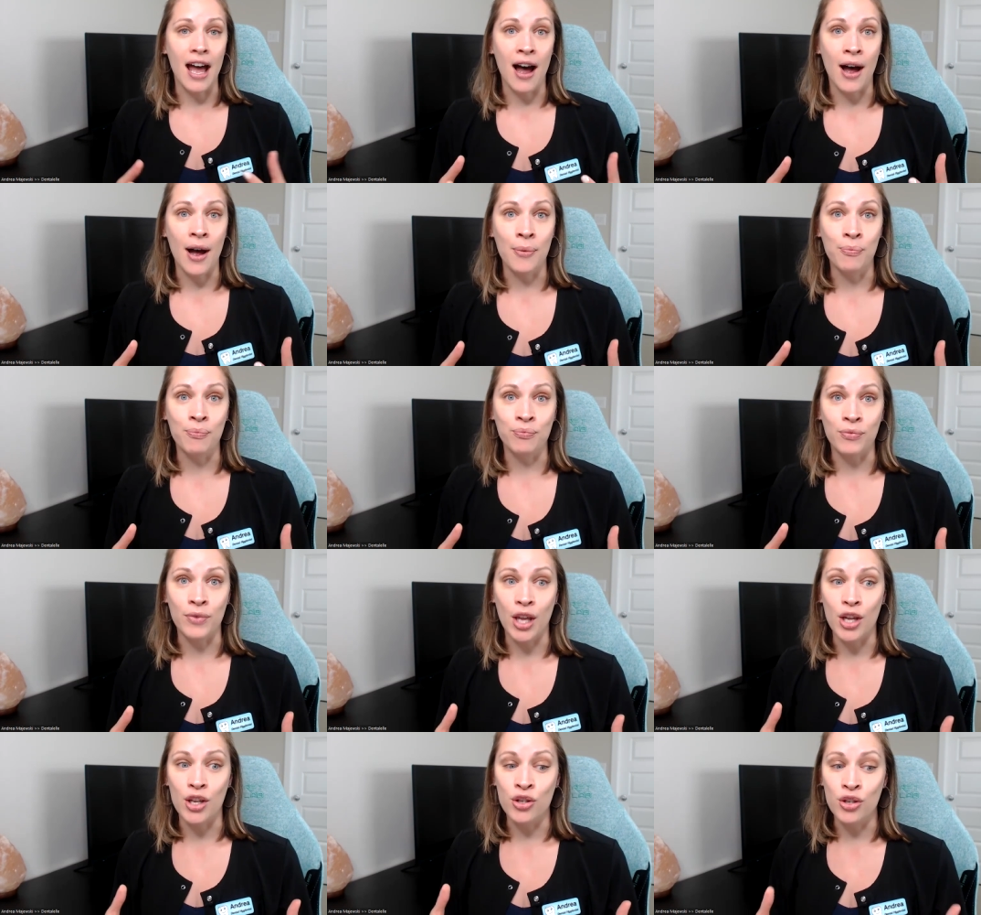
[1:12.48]

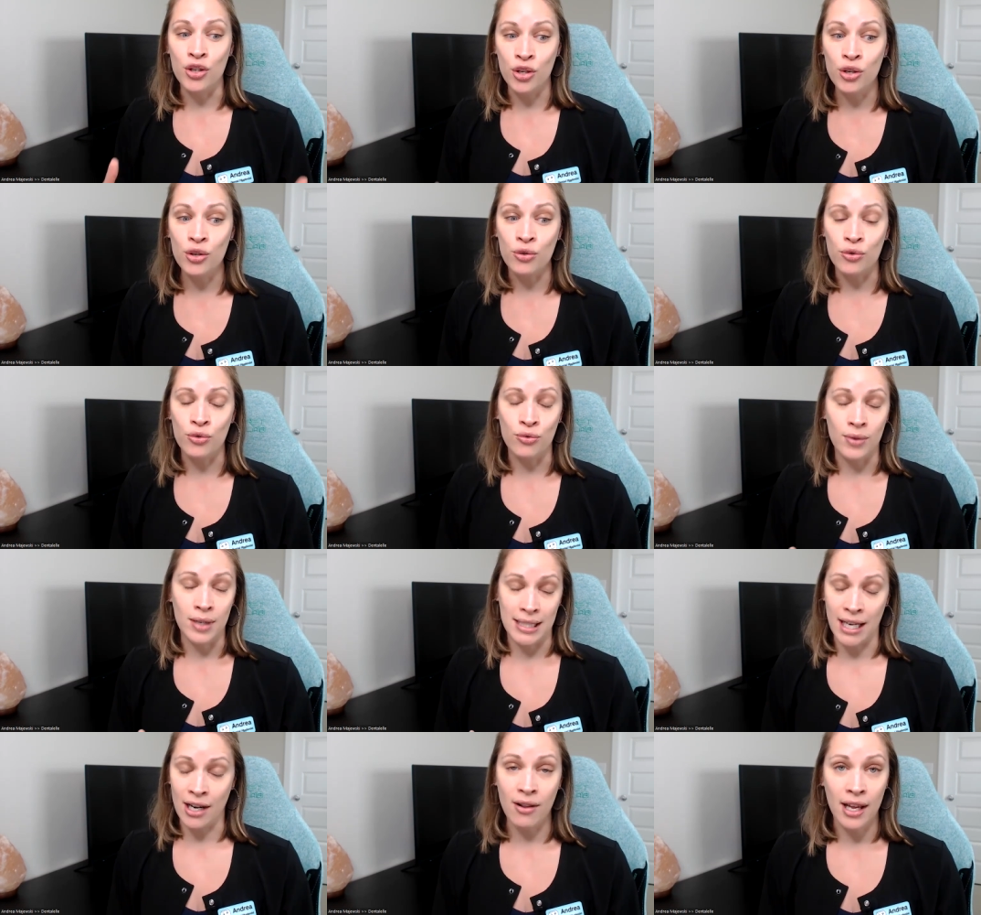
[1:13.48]
um,
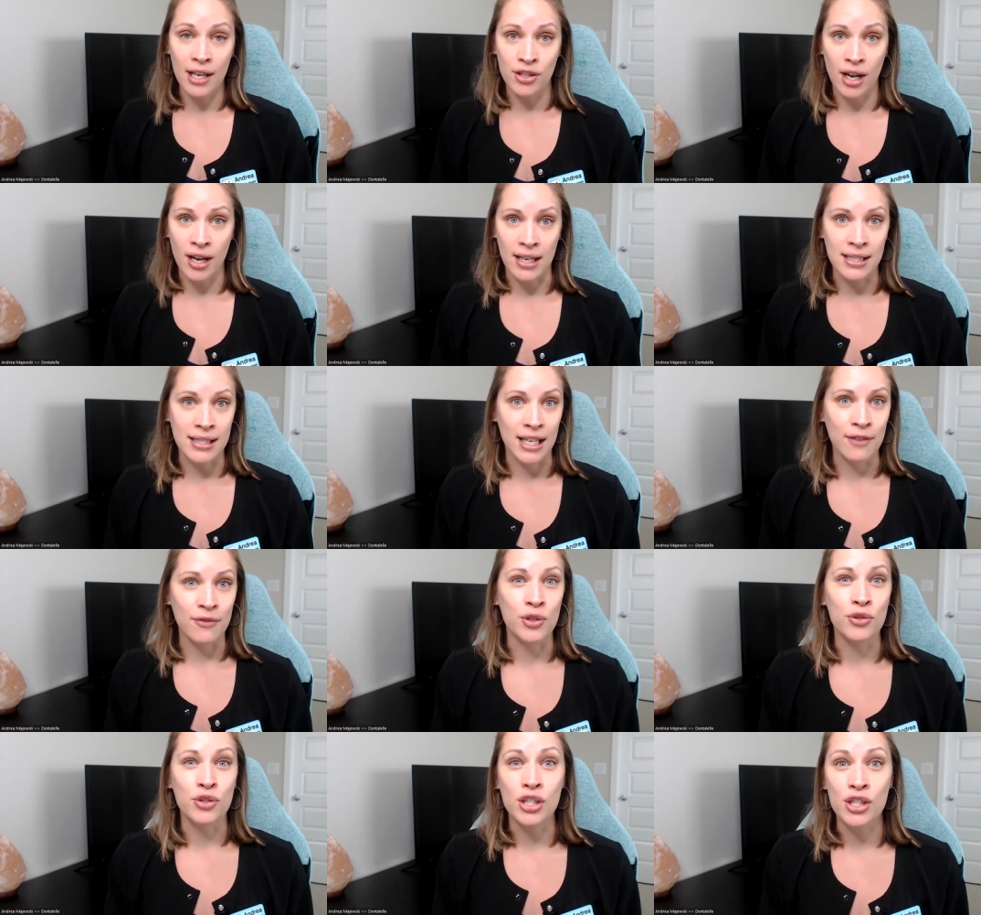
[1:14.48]
new dental hygienists,
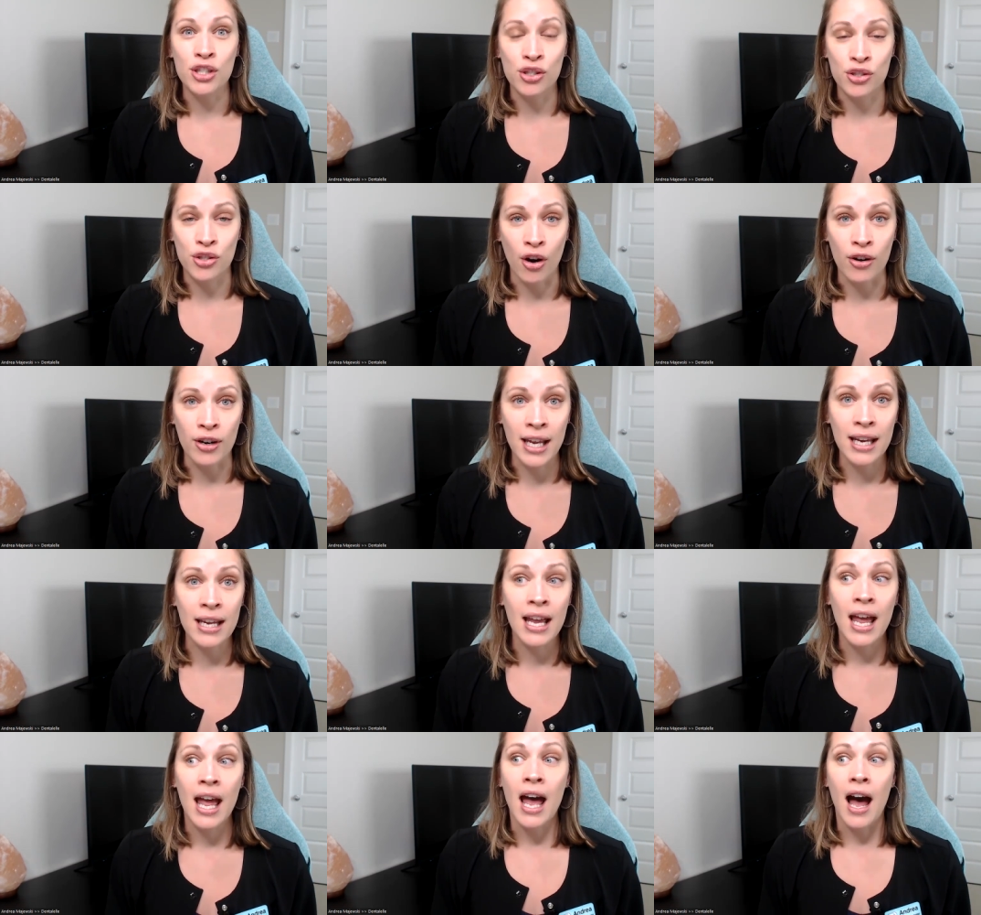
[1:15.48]
if you're just starting,